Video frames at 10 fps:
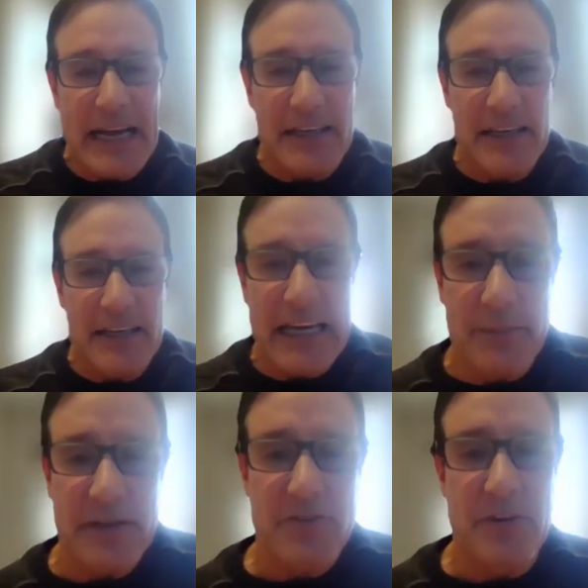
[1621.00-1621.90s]
the claim,
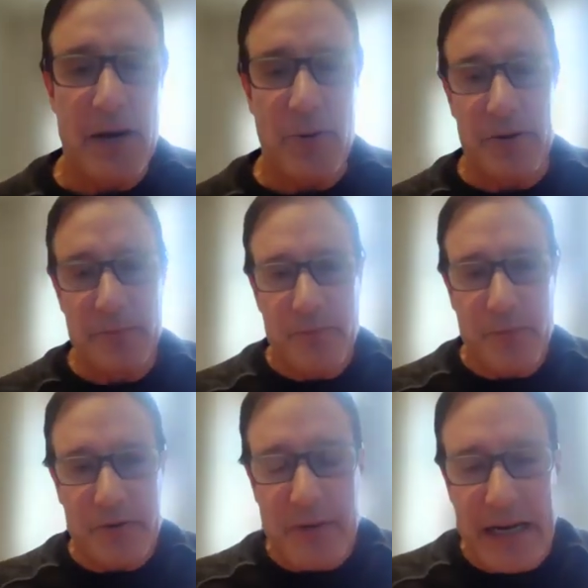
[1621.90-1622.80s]
and so now we're
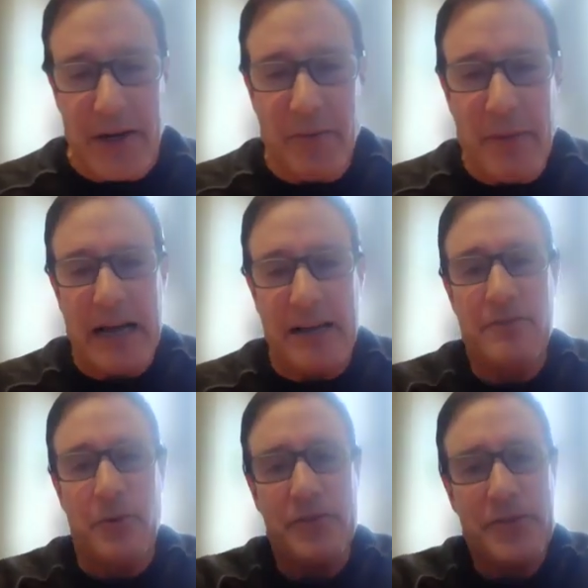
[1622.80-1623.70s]
kind of going back and
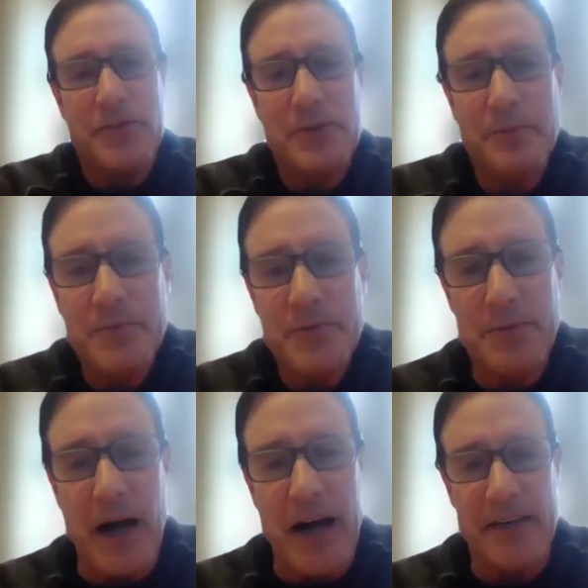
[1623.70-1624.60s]
forth. So
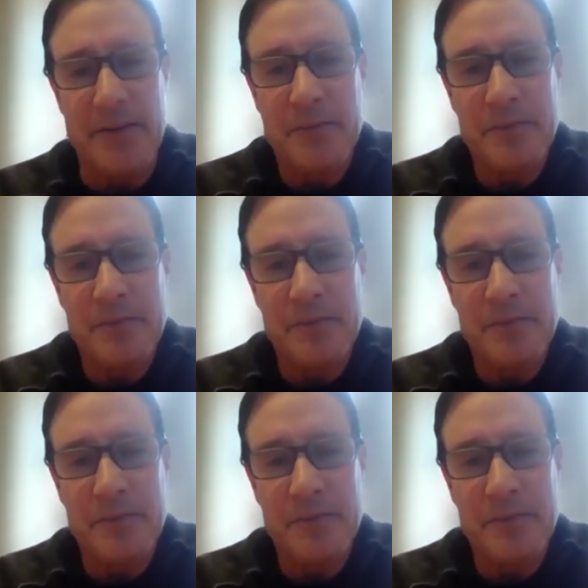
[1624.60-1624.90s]
some odd